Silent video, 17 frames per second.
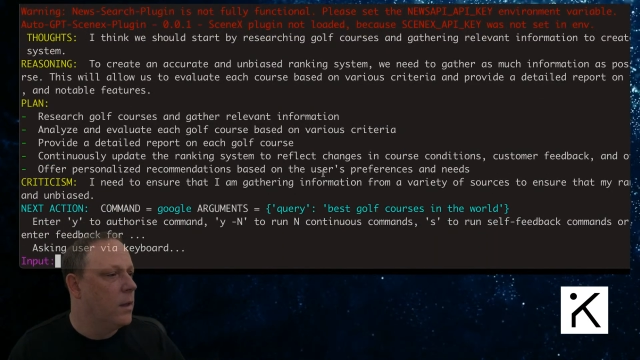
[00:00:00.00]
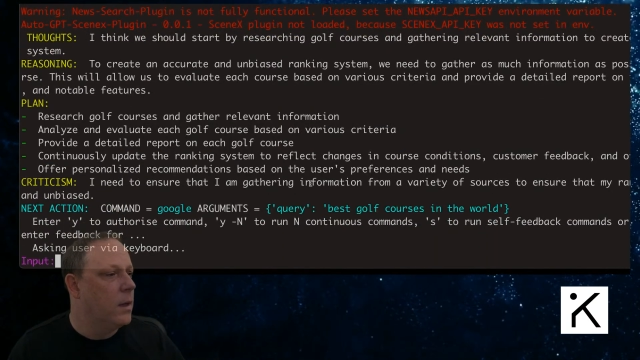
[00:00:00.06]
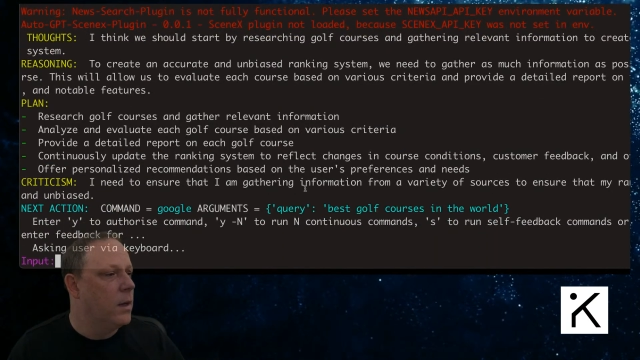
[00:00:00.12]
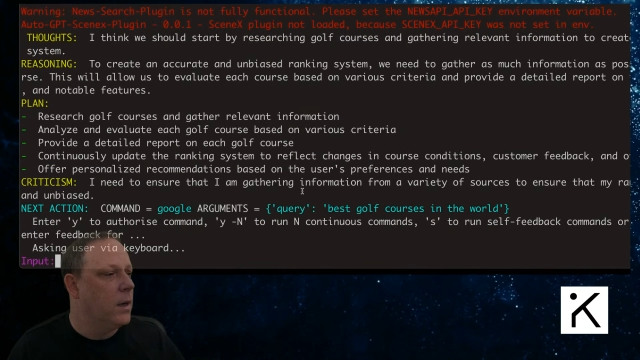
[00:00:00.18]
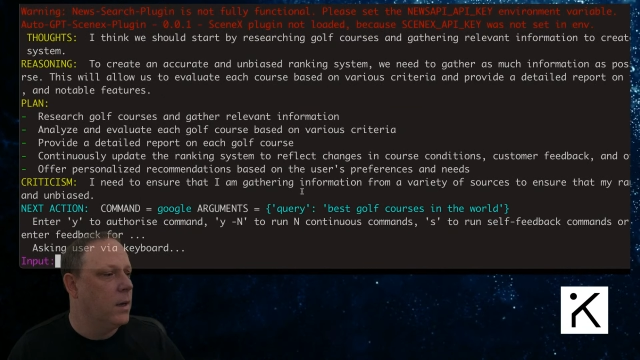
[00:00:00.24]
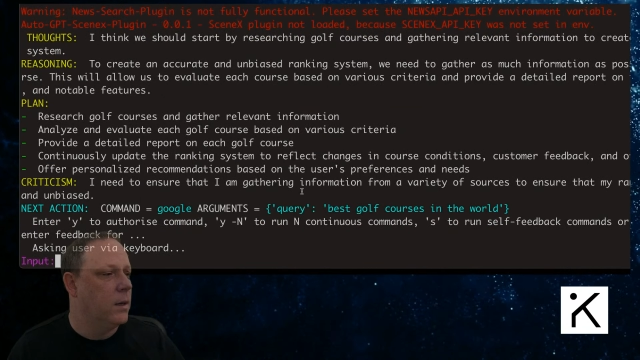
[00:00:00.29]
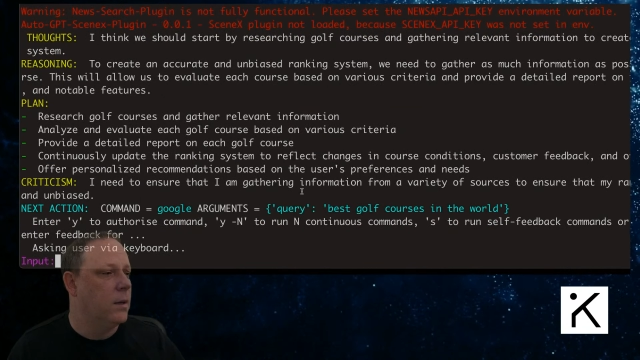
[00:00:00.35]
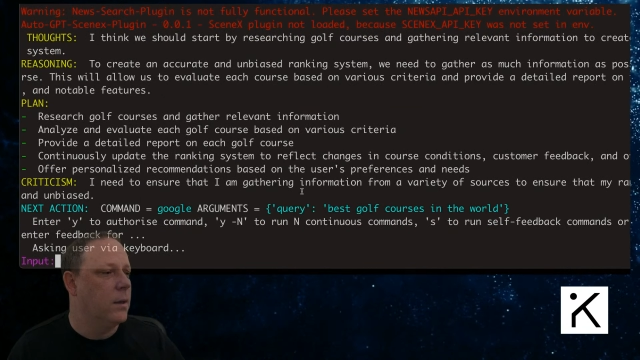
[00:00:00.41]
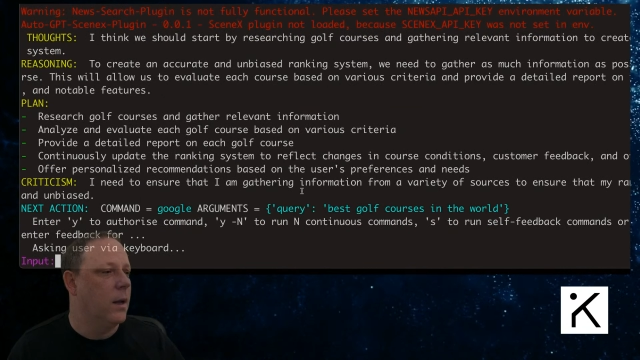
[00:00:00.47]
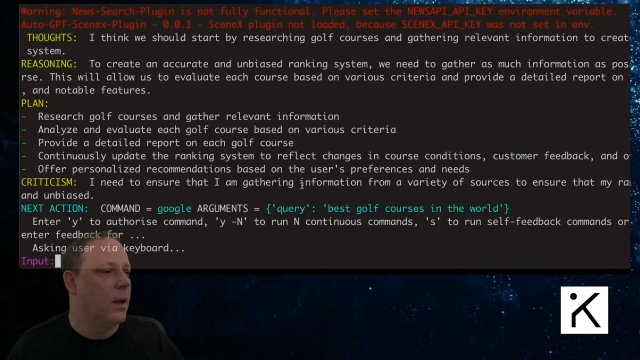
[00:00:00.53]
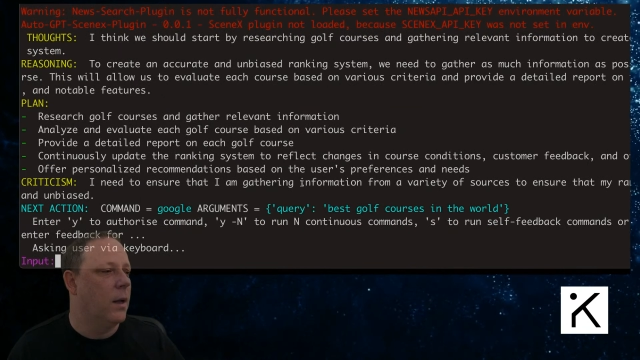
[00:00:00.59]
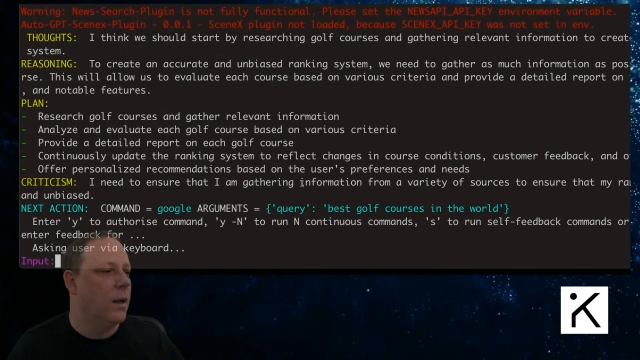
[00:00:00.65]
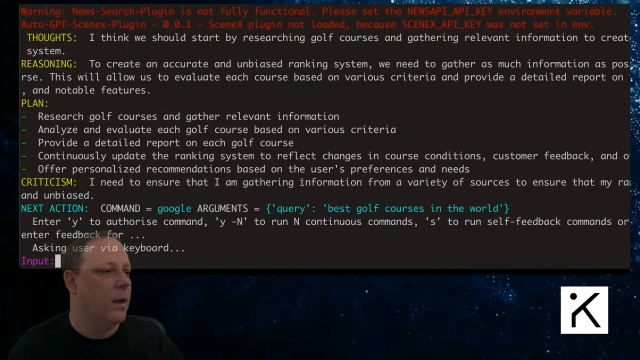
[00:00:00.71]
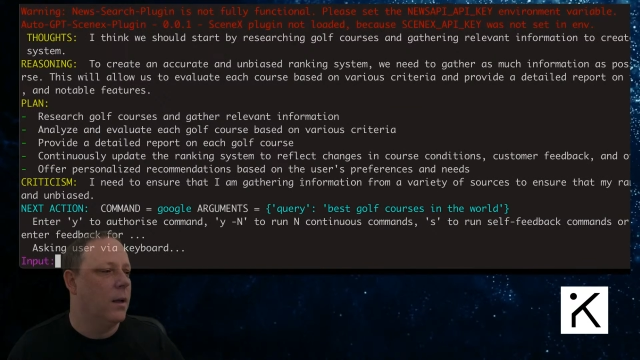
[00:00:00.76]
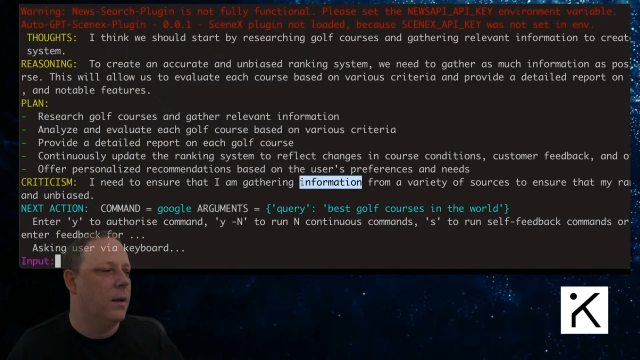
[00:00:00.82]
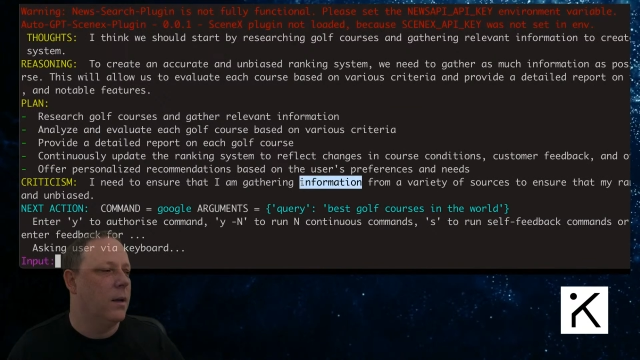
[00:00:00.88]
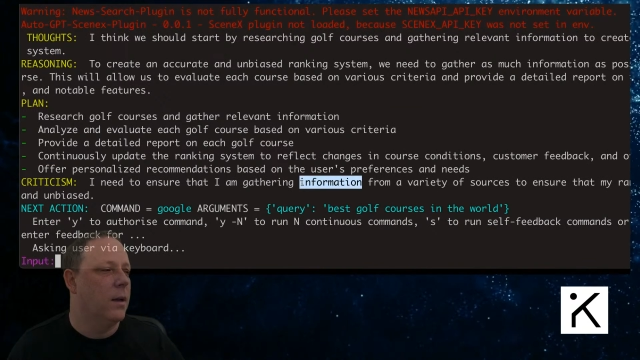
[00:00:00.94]
Then
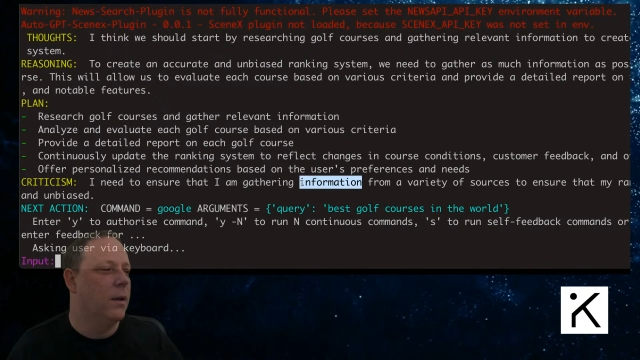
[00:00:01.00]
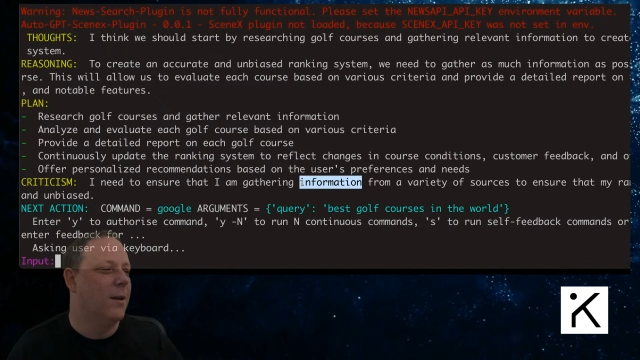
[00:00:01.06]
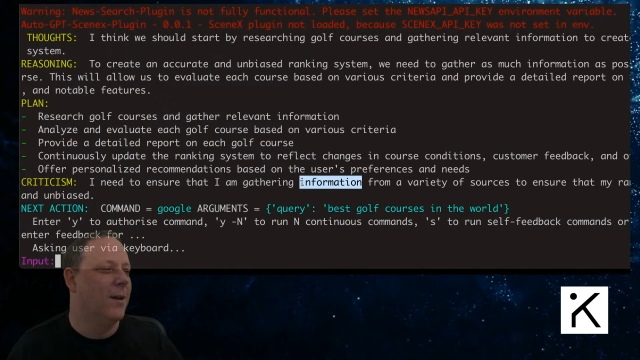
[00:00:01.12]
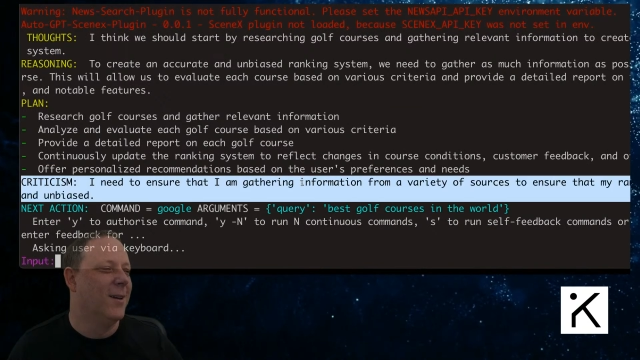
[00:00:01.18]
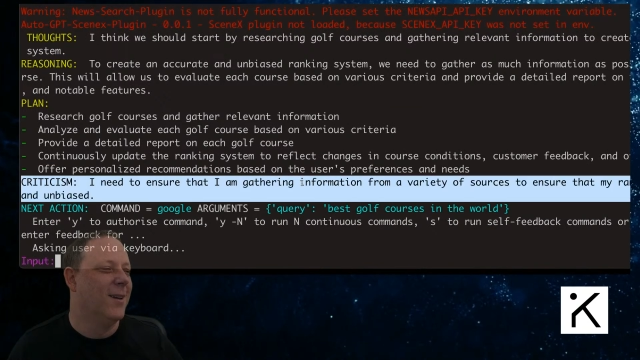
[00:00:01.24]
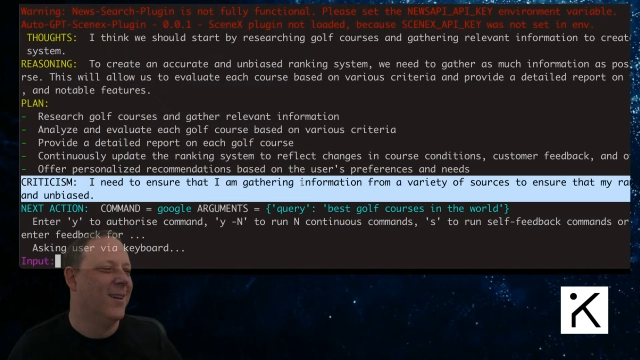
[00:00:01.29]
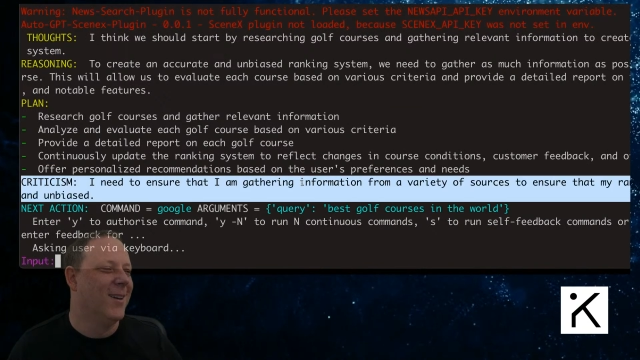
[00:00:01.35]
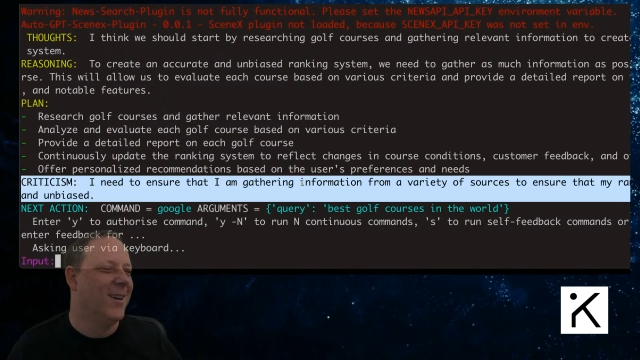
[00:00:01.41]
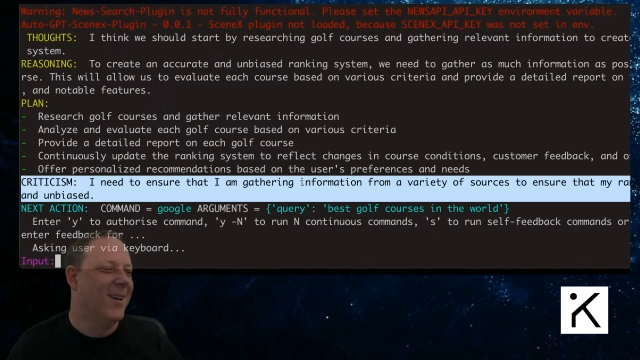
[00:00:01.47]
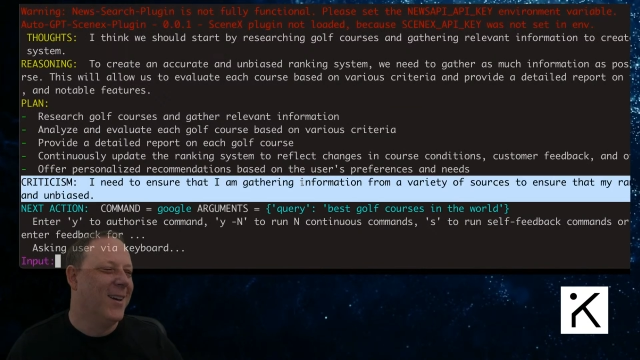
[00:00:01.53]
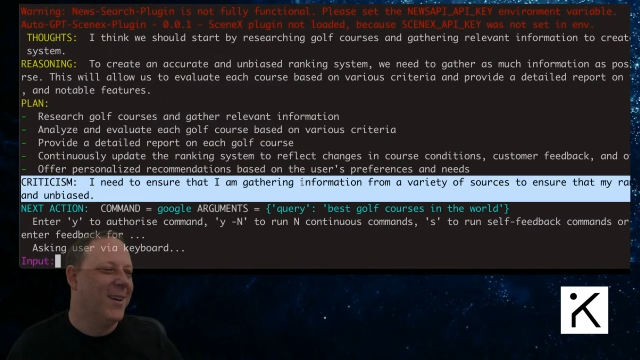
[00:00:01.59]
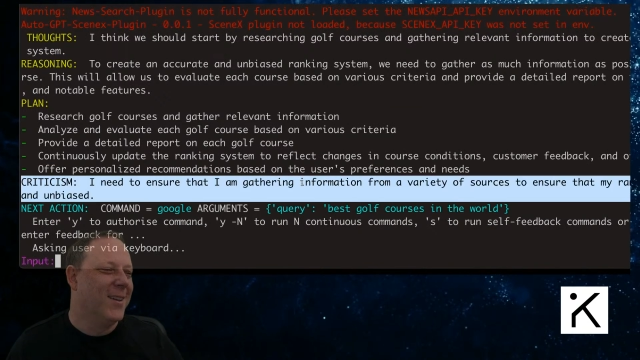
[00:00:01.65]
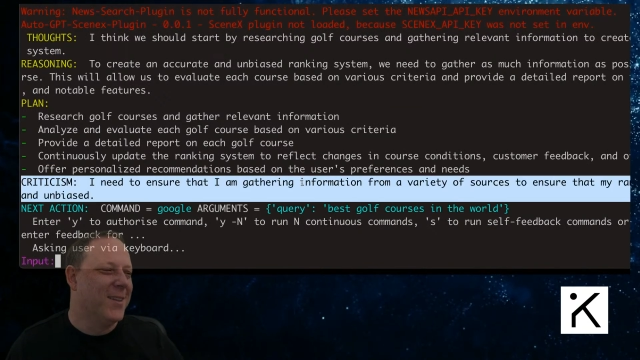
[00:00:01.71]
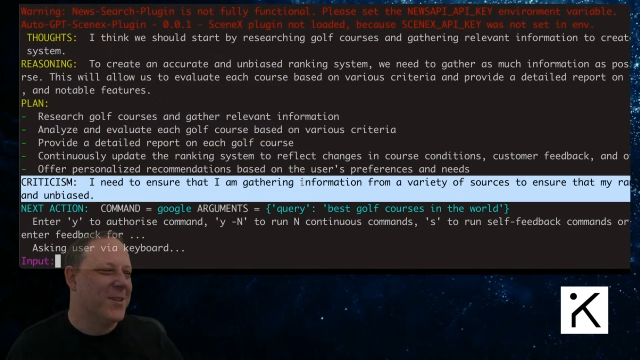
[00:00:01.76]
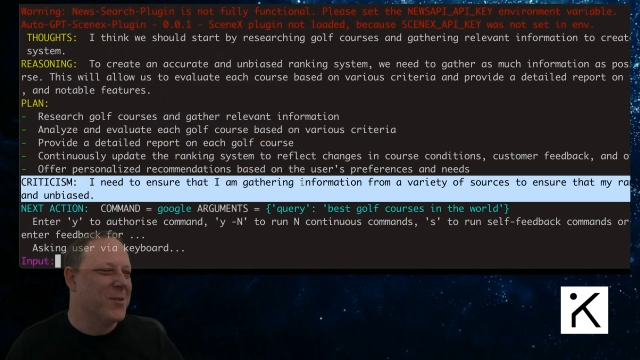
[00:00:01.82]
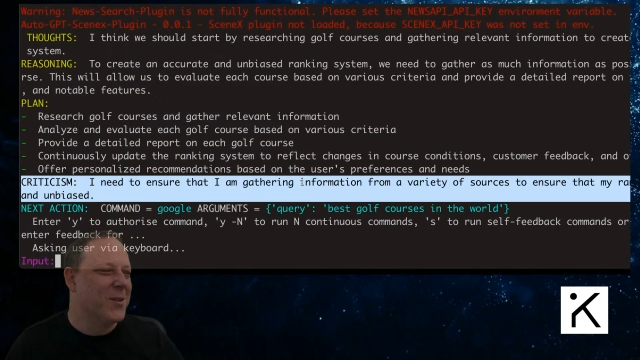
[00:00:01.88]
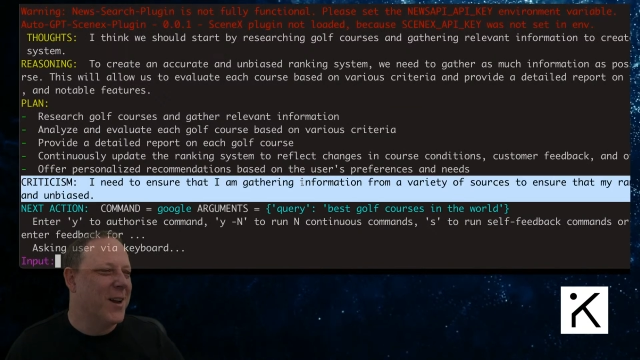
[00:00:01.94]

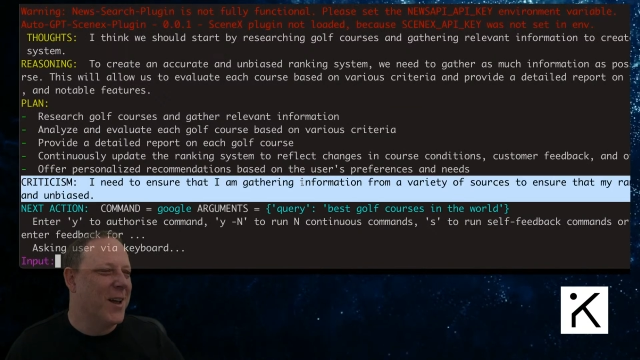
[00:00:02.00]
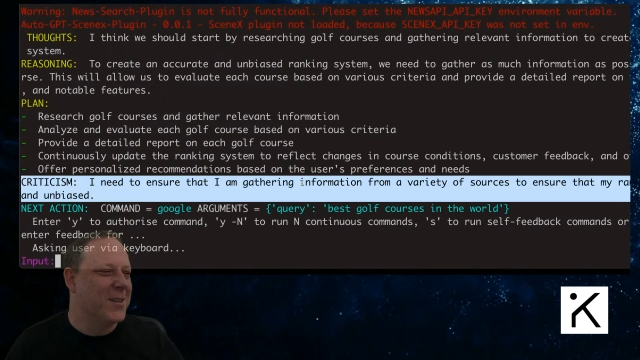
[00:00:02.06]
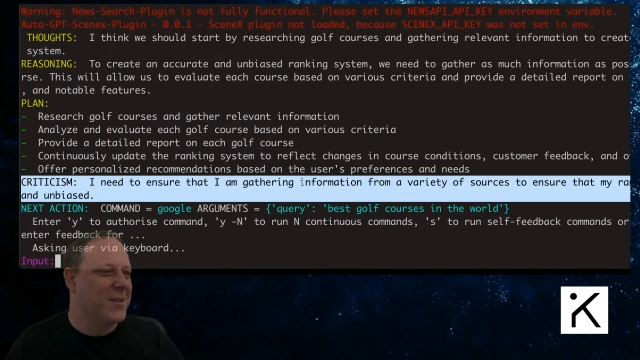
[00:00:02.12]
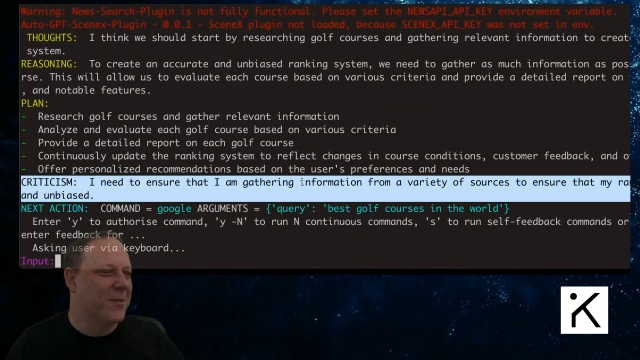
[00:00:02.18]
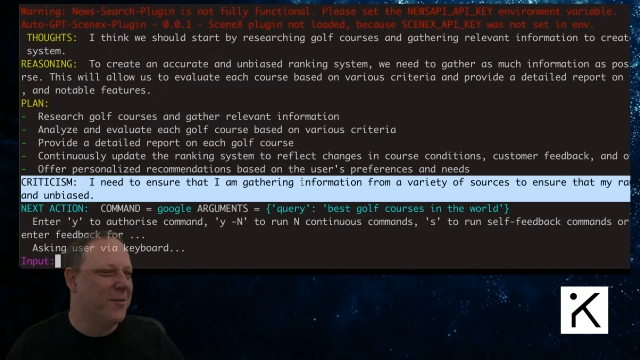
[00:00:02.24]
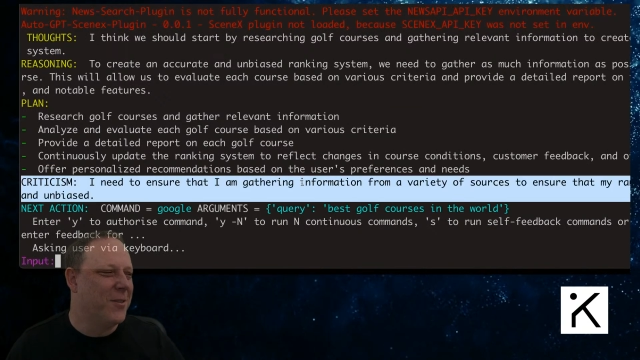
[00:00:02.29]
this one has